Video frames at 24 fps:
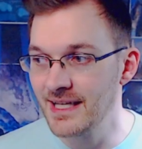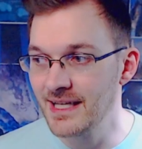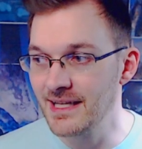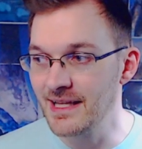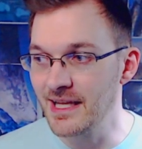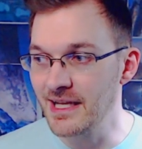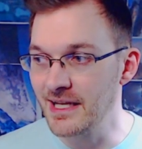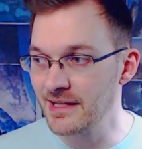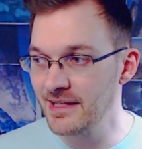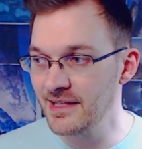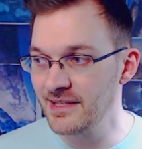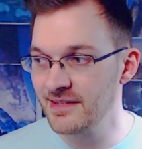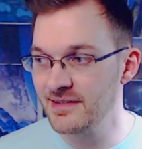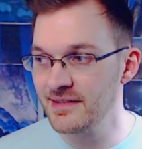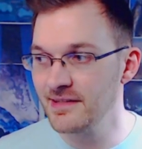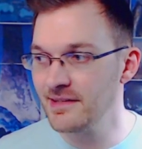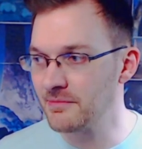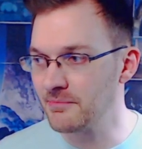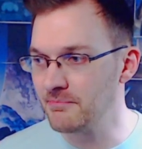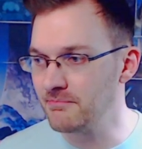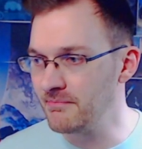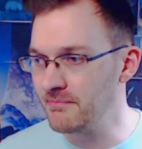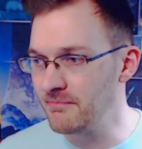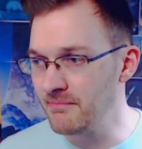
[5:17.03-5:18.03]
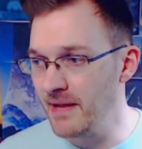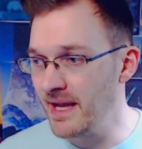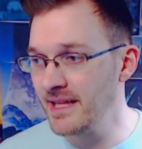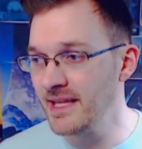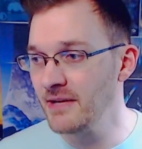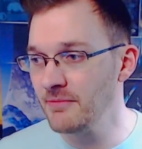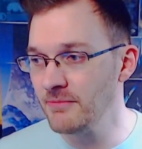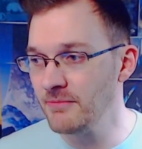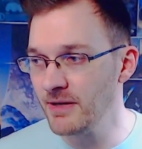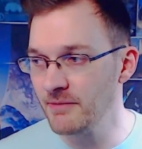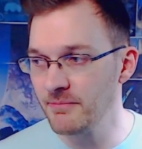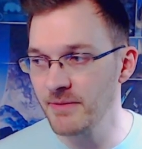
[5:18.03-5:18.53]
like, at least
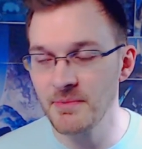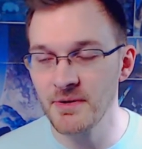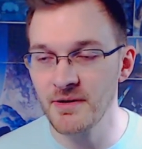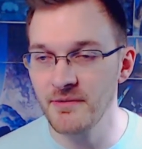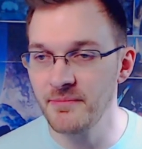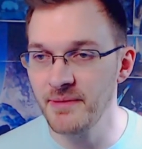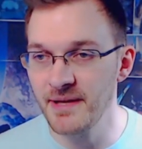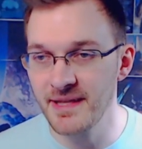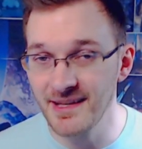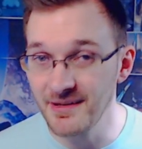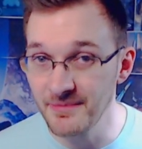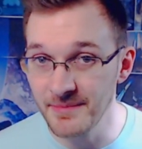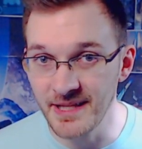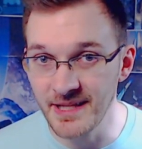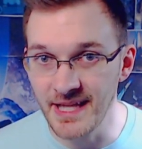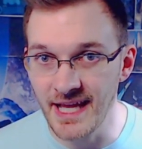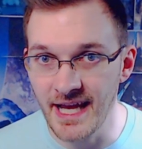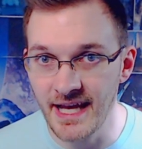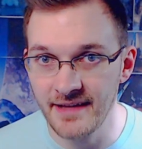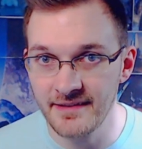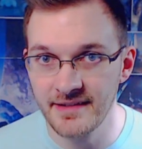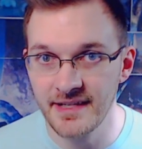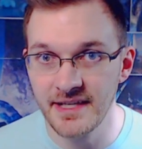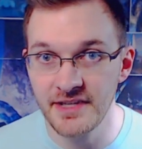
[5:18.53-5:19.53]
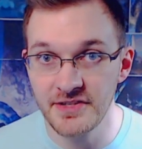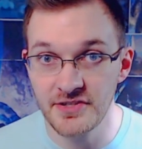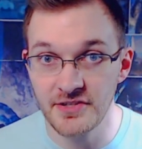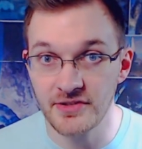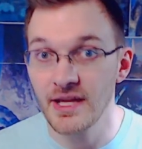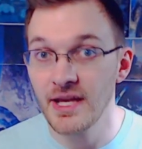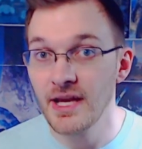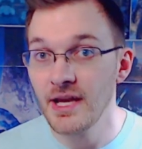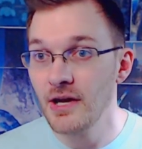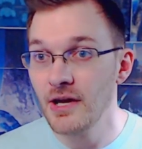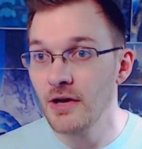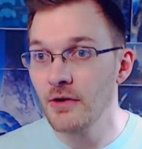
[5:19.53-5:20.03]
mainly what people have, I think, been asking is
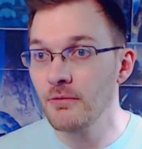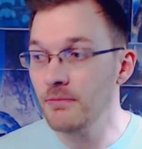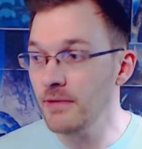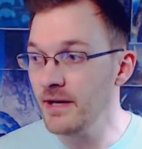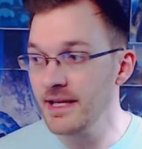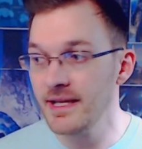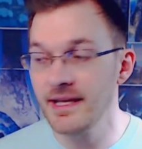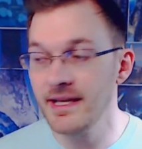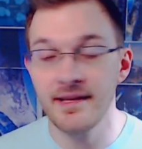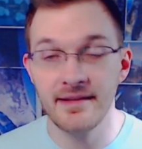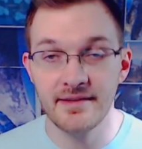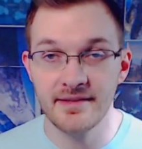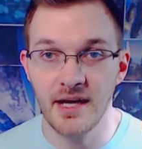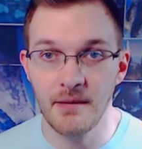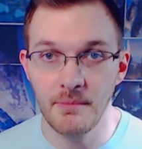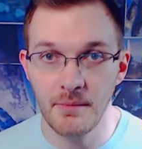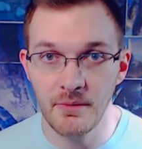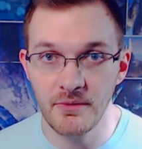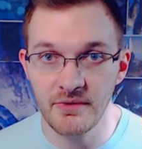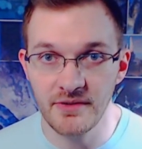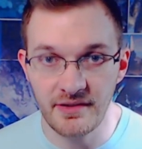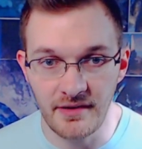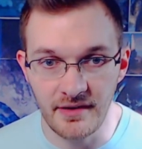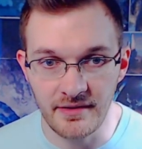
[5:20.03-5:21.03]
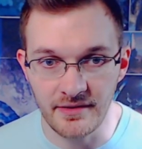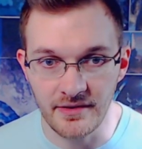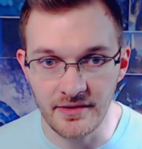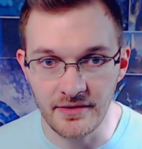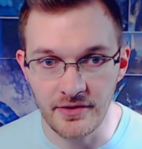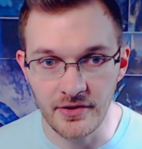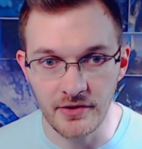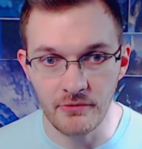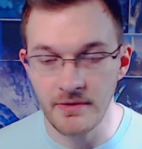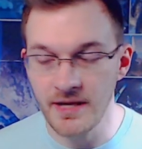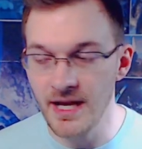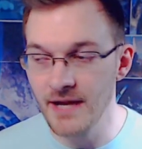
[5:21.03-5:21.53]
just what is coming with season
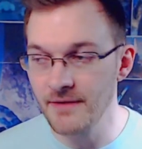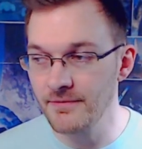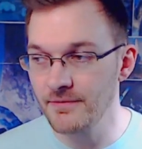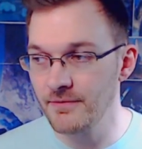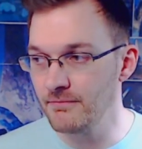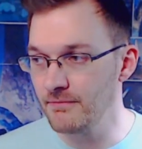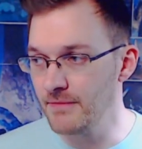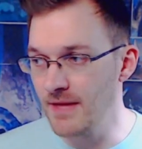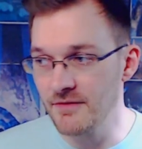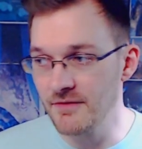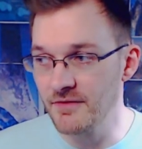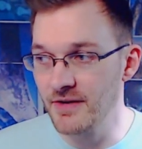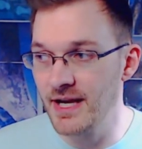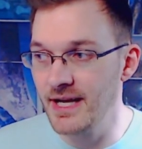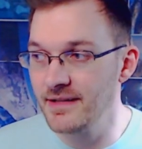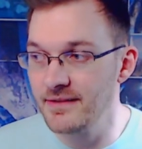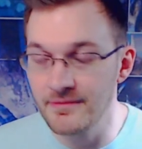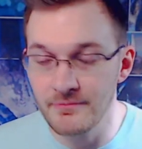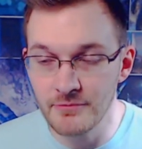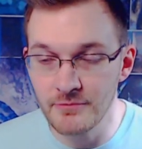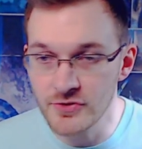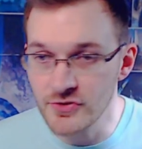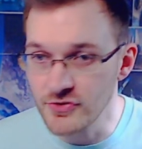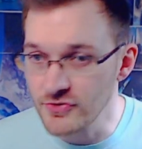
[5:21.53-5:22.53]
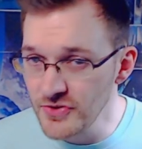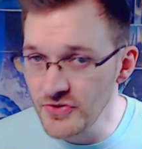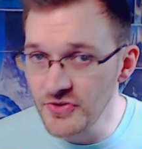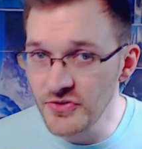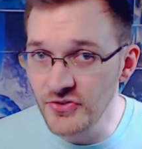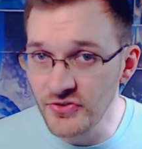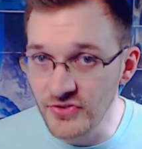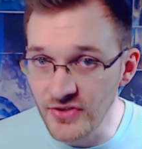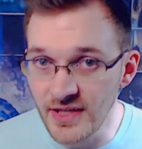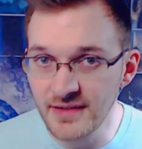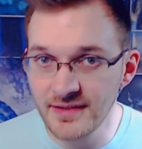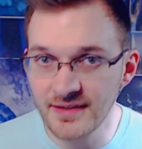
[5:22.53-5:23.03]
two? We have never had true
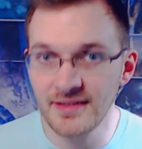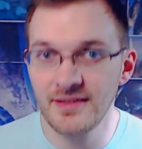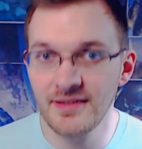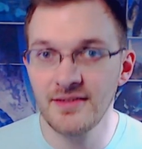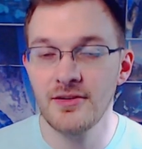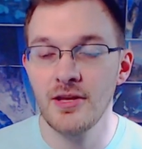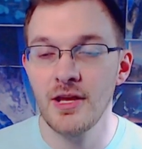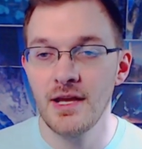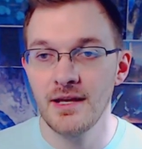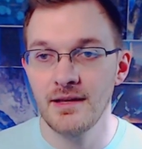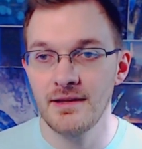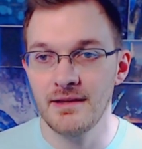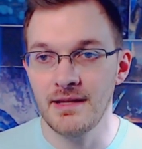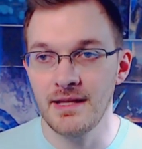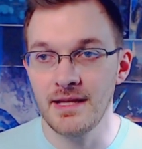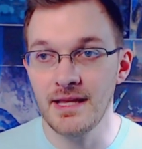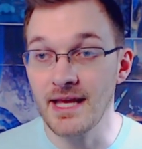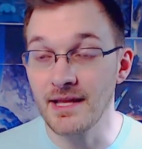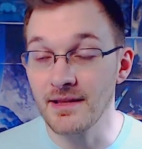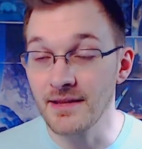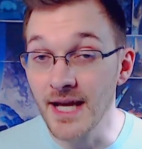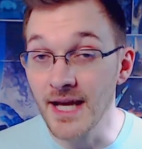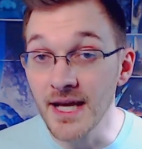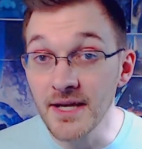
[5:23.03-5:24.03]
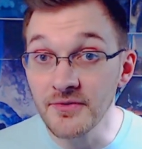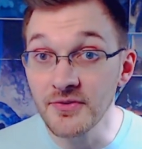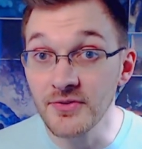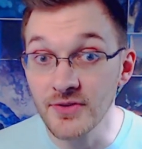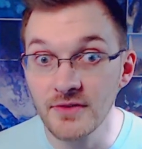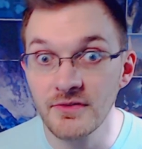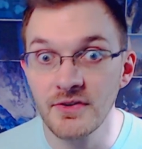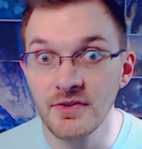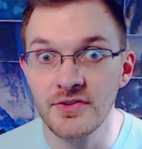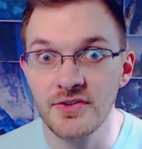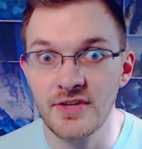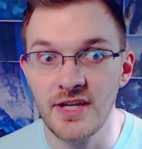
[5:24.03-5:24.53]
seasons in that live
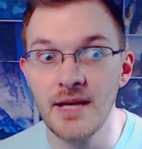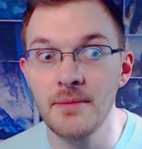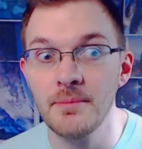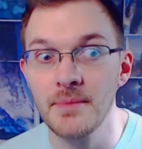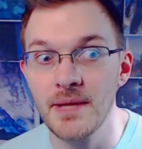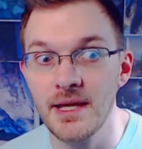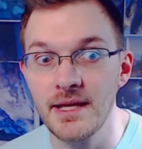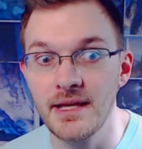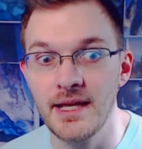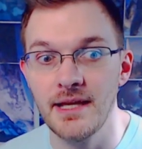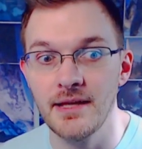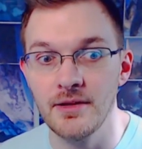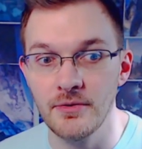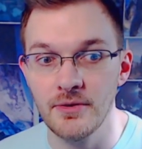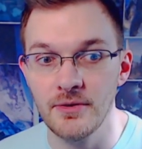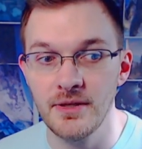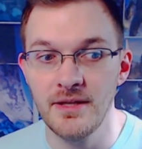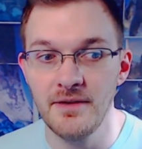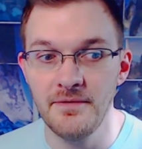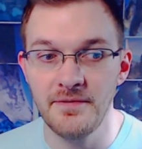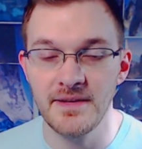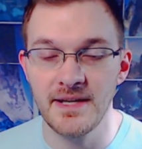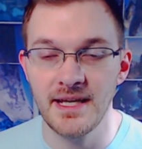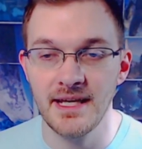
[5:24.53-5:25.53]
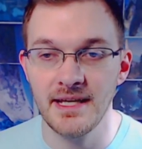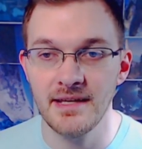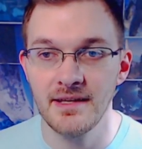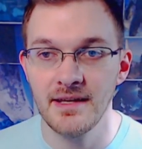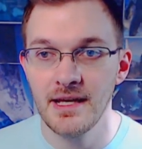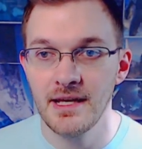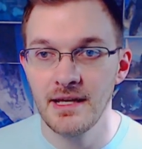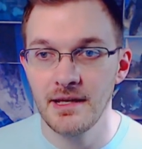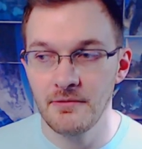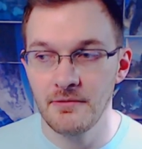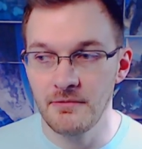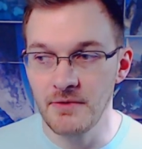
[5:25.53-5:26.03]
service game like Halo Infinite
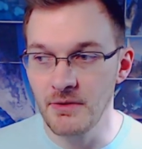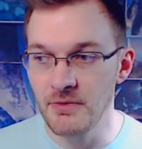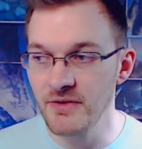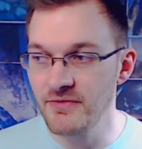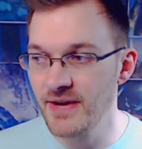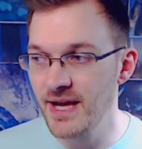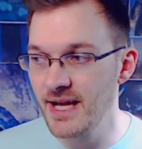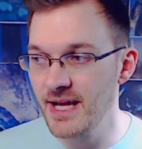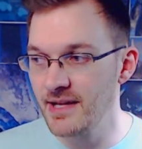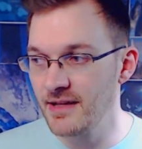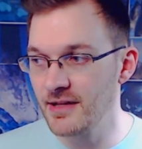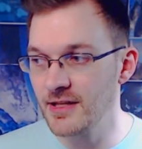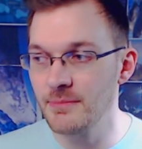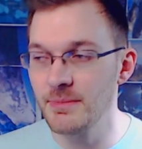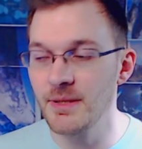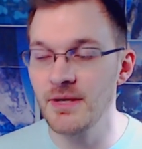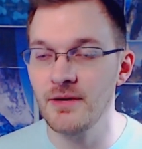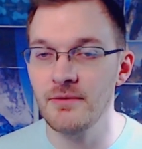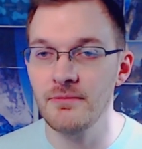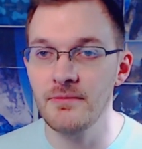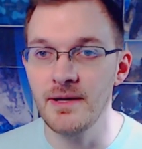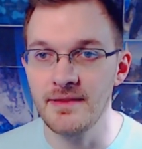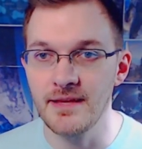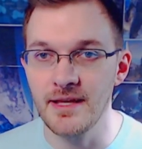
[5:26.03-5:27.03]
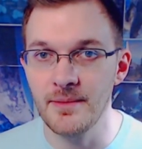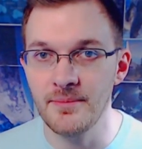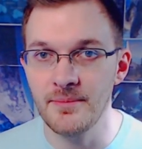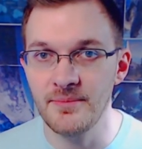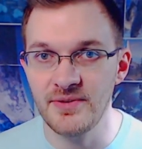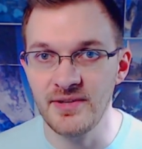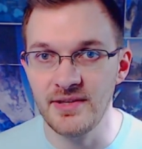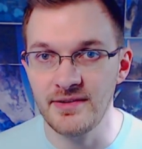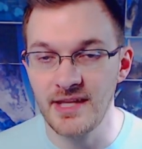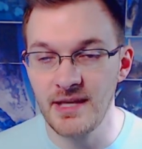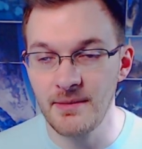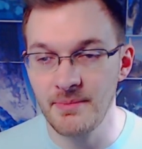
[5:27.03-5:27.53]
I mean, we've had a little bit with
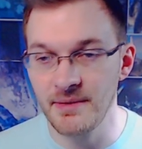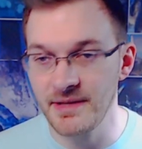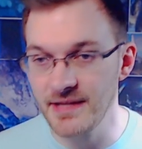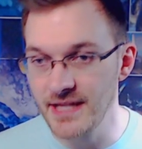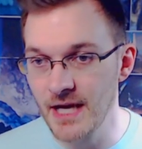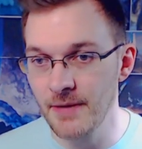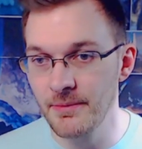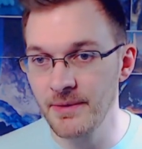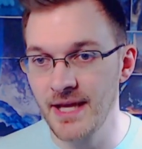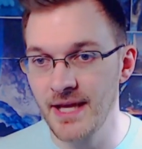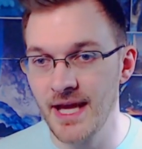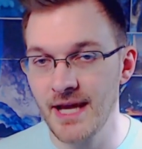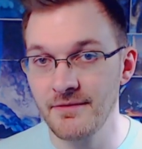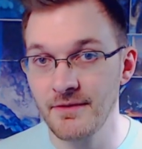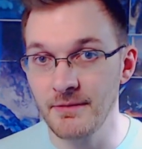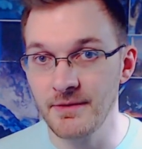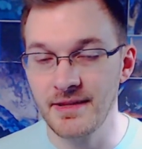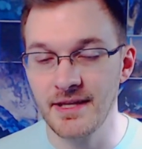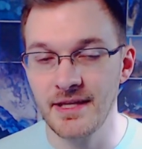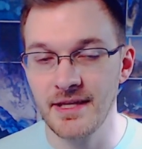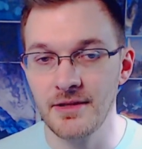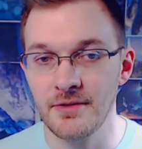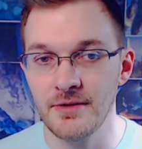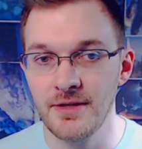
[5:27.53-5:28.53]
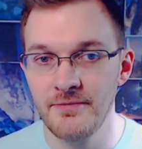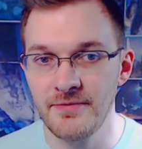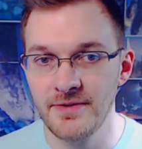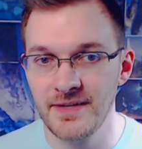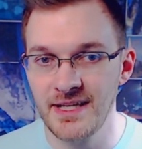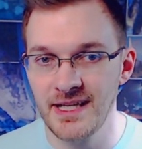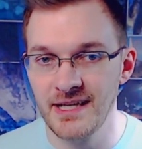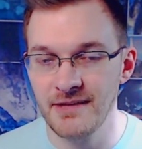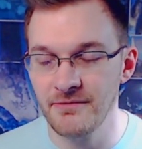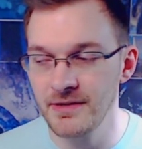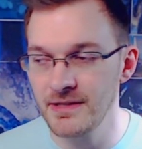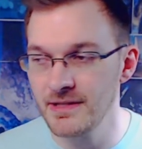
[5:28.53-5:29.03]
MCC, but now we have it with Halo
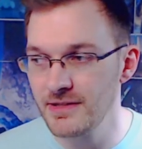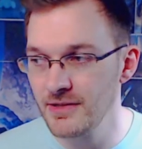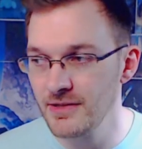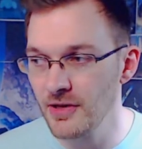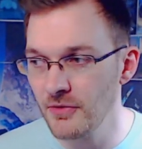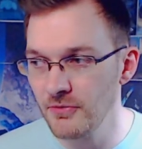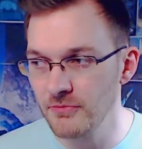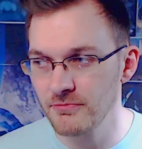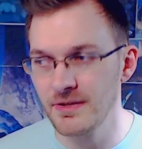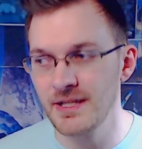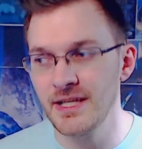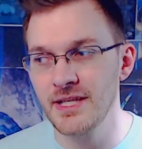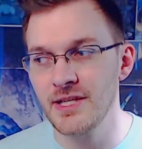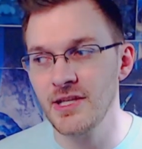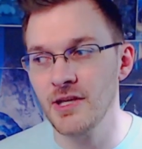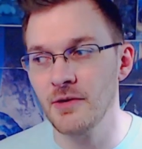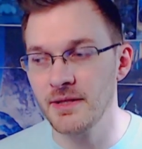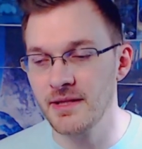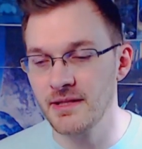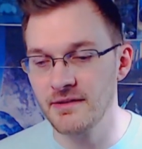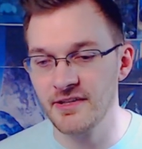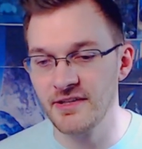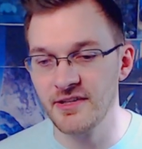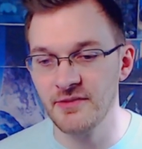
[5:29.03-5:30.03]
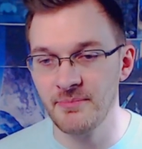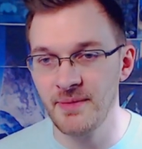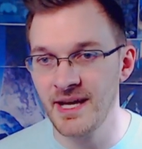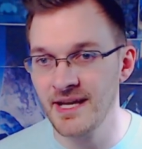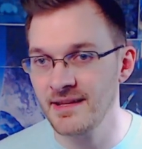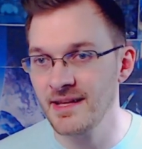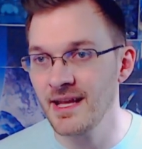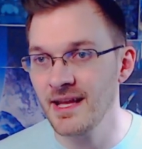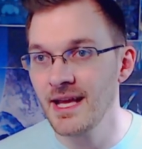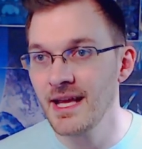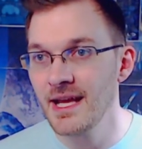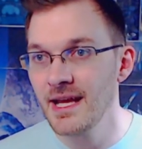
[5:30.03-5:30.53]
Infinite, and we don't really know what to
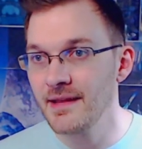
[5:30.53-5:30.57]
expect.